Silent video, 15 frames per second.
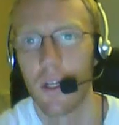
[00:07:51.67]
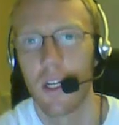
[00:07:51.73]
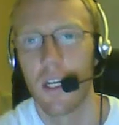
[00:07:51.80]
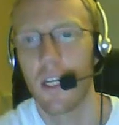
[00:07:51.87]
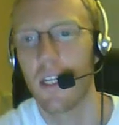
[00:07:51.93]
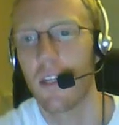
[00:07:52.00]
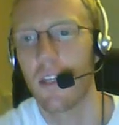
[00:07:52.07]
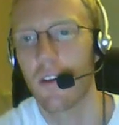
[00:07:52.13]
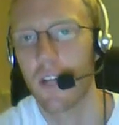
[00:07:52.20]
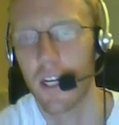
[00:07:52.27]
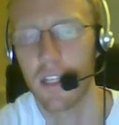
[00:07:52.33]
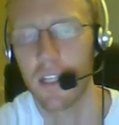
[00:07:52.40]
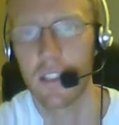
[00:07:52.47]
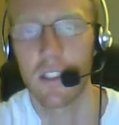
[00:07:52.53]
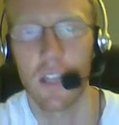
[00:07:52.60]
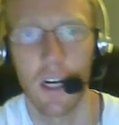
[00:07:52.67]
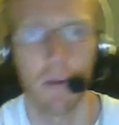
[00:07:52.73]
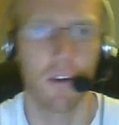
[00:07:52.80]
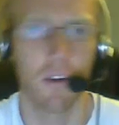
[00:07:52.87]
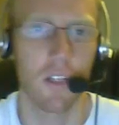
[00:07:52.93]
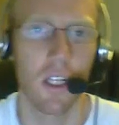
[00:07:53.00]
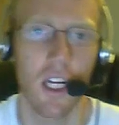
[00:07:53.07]
in either case,
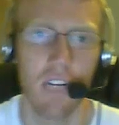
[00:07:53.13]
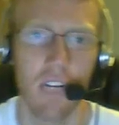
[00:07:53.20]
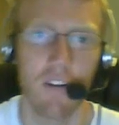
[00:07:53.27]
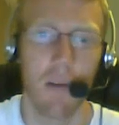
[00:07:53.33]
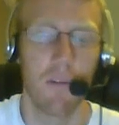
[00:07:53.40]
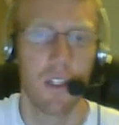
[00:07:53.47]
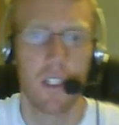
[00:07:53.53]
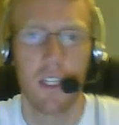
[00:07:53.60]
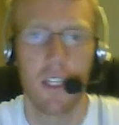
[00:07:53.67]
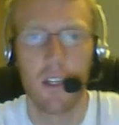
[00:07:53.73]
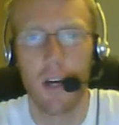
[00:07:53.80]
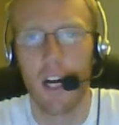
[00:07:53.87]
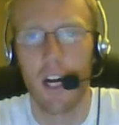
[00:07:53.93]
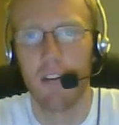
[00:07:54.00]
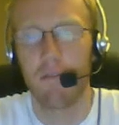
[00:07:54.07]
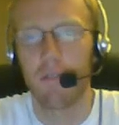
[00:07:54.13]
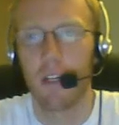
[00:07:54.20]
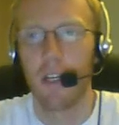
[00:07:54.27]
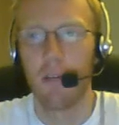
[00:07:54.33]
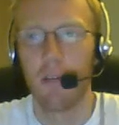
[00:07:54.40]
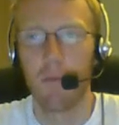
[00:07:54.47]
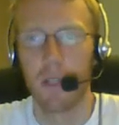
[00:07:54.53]
there's a lot of options that you have,
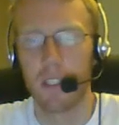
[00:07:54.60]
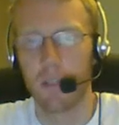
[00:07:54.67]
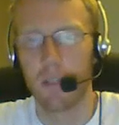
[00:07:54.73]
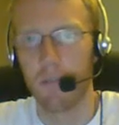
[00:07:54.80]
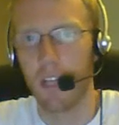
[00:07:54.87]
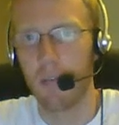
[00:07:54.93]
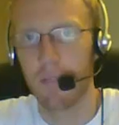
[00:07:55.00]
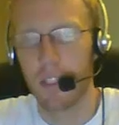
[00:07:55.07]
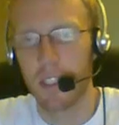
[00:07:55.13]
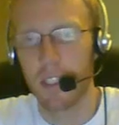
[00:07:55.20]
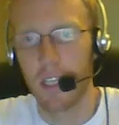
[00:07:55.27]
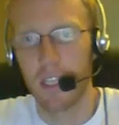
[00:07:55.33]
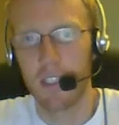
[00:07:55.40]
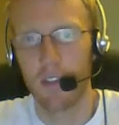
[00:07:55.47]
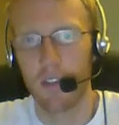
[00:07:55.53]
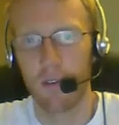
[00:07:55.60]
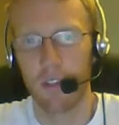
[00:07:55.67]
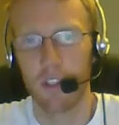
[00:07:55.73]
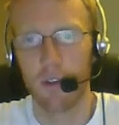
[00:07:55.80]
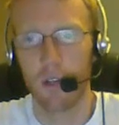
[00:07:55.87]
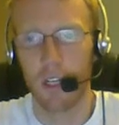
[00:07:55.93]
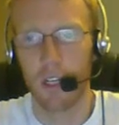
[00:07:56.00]
but sometimes it's nice to know these
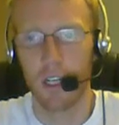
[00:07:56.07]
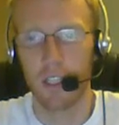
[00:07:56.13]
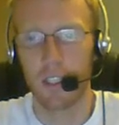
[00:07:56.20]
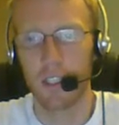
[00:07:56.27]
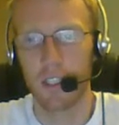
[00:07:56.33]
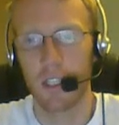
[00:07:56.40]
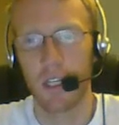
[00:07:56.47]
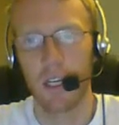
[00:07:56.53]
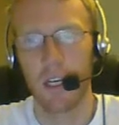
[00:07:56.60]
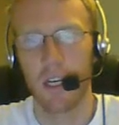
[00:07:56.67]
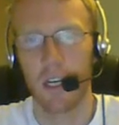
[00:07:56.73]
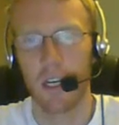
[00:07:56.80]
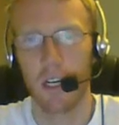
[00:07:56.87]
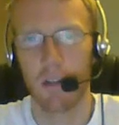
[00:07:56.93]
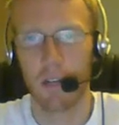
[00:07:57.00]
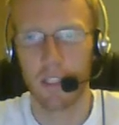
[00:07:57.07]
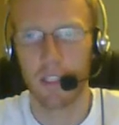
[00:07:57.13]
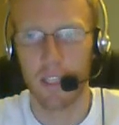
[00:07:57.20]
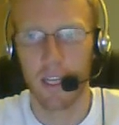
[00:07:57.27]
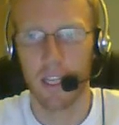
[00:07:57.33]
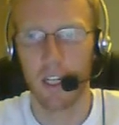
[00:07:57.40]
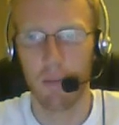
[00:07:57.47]
shortcuts because they
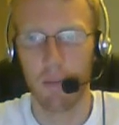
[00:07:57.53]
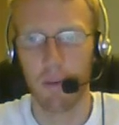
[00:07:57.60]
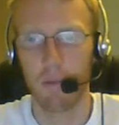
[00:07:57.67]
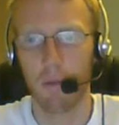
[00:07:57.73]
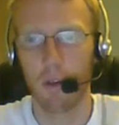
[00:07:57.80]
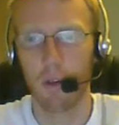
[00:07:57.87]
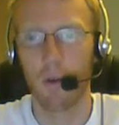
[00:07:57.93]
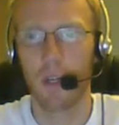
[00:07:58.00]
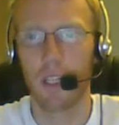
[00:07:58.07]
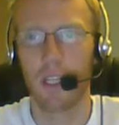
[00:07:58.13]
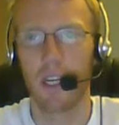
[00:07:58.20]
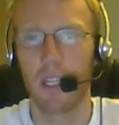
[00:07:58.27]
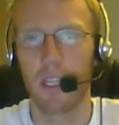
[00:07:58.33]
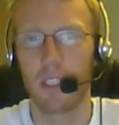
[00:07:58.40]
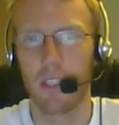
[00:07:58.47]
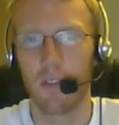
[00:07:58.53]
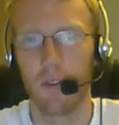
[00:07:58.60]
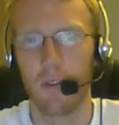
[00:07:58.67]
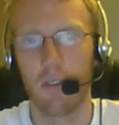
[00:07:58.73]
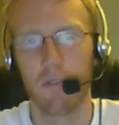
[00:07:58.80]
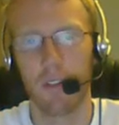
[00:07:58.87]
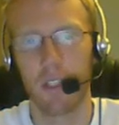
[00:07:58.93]
can help you more quickly get to the
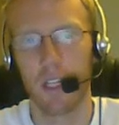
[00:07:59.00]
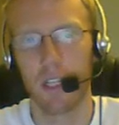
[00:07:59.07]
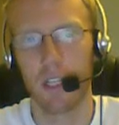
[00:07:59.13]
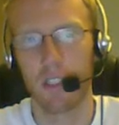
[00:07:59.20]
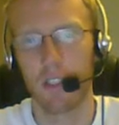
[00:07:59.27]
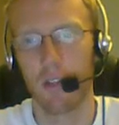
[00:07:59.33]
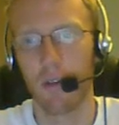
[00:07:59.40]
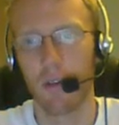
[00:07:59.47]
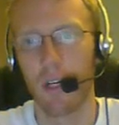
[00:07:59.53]
vertex. So